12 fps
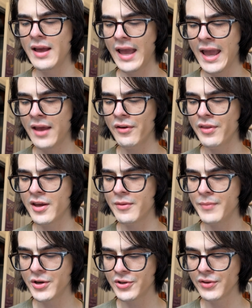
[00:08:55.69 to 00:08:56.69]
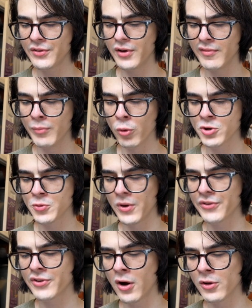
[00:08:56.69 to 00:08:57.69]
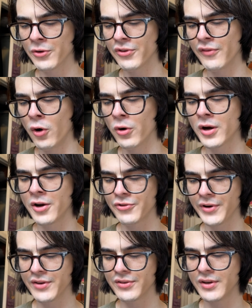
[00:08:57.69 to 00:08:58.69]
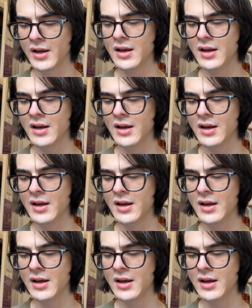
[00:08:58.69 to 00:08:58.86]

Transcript: and the admissions of bourgeois scholars of all countries,